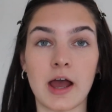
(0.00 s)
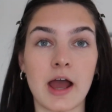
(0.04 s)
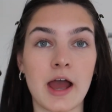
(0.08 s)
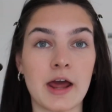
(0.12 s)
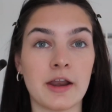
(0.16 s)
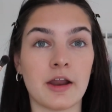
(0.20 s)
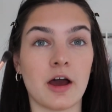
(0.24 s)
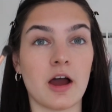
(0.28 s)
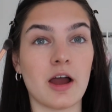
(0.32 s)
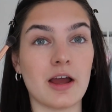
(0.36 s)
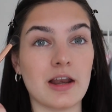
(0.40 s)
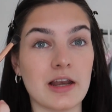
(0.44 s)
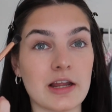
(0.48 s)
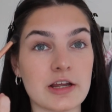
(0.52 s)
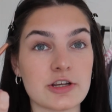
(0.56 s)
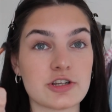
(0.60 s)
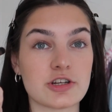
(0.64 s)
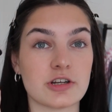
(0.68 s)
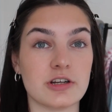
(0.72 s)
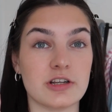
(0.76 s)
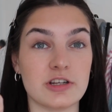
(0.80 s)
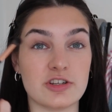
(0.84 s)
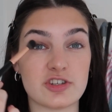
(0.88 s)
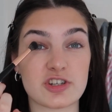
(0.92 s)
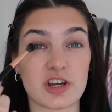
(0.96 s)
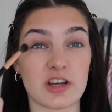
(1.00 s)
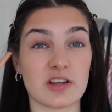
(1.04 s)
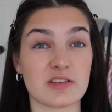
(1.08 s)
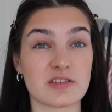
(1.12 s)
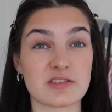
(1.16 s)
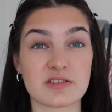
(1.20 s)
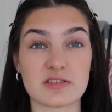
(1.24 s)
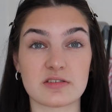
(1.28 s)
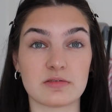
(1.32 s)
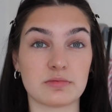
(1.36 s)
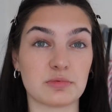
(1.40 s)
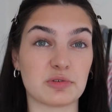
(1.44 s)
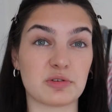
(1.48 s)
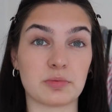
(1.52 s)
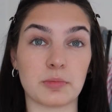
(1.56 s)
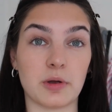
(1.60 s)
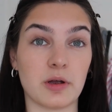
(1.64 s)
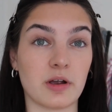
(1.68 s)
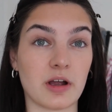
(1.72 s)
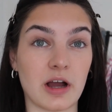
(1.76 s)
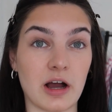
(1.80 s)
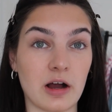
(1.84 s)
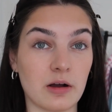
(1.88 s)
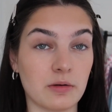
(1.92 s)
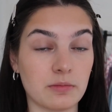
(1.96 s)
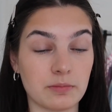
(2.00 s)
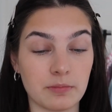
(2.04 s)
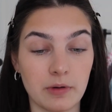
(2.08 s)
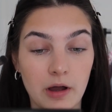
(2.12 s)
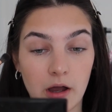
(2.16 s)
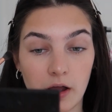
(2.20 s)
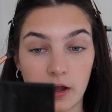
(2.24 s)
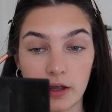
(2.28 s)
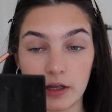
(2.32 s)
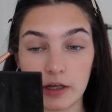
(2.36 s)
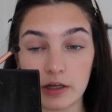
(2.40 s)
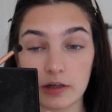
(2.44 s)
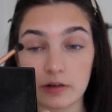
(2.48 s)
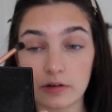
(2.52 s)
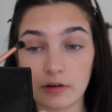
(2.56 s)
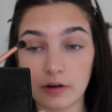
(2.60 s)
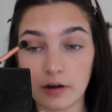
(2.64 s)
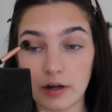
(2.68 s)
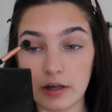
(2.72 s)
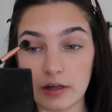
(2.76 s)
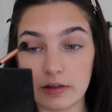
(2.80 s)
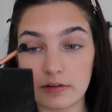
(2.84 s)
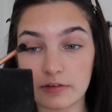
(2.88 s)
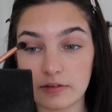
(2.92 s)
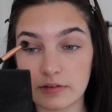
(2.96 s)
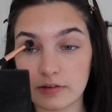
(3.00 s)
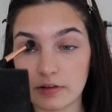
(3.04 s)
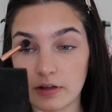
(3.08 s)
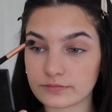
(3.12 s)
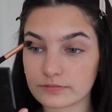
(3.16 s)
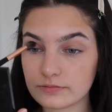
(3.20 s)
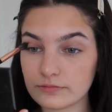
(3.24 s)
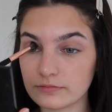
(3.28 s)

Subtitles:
and I literally just smoke out my crease.